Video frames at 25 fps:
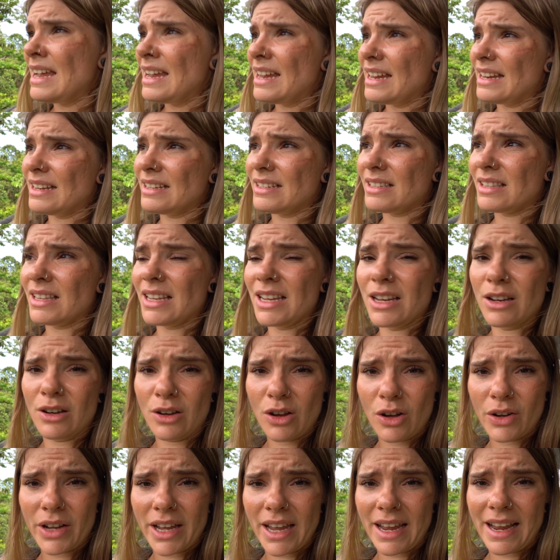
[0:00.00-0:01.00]
is the
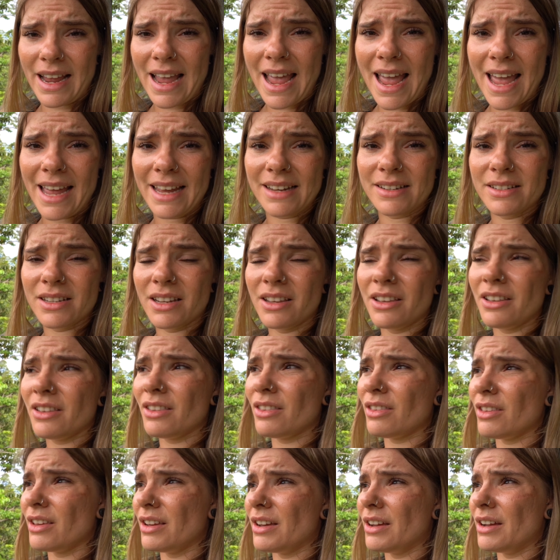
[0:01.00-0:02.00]
logging and
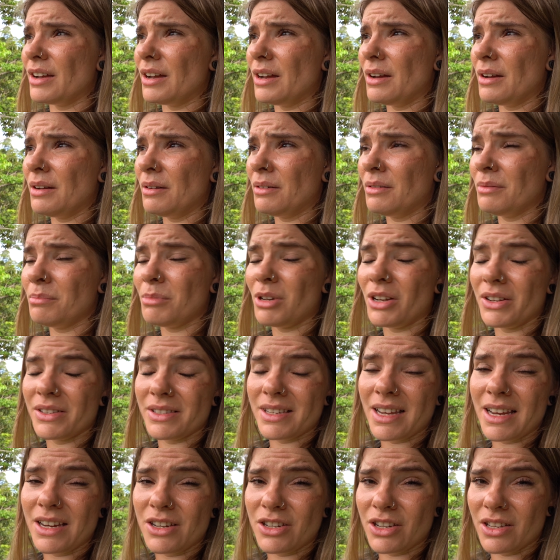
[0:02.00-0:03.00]
the
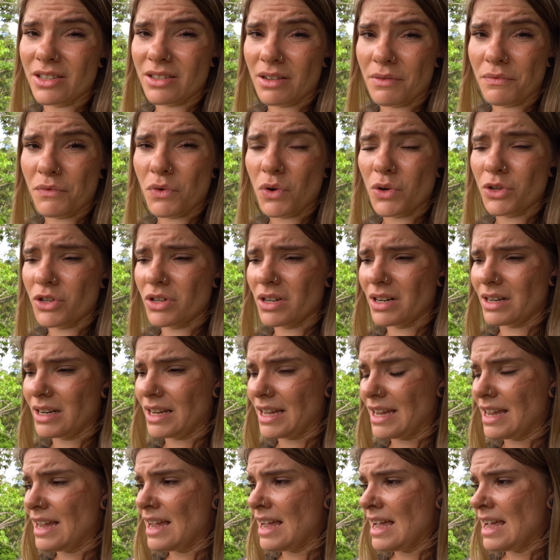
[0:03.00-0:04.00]
plantations.
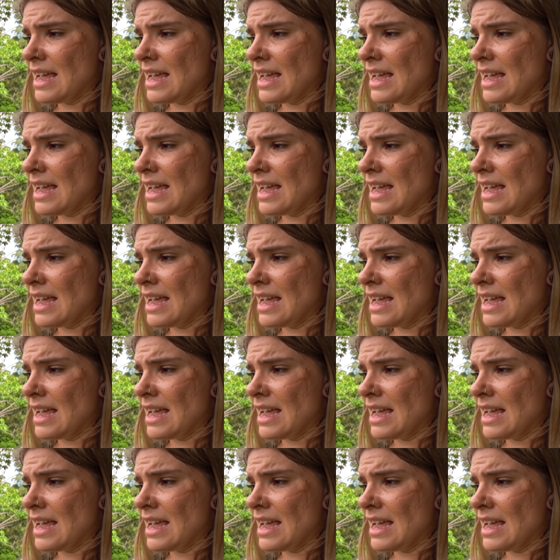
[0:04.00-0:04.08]
Unfortunately,